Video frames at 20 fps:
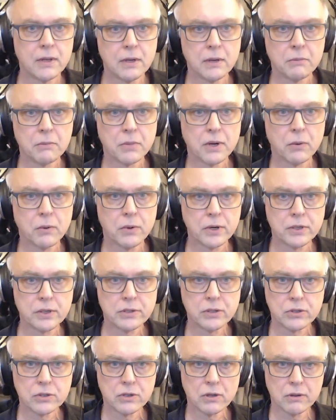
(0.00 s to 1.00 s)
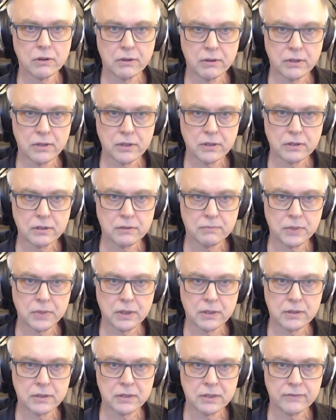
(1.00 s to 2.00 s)
But I wanted to show you this
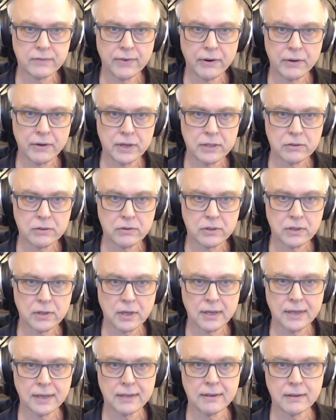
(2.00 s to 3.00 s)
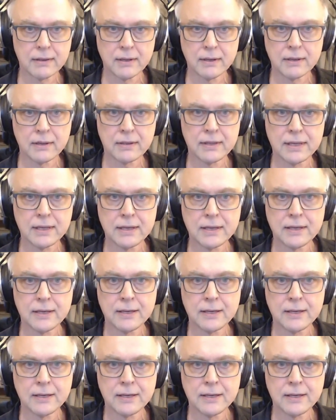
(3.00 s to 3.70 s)
because it's very interesting, and the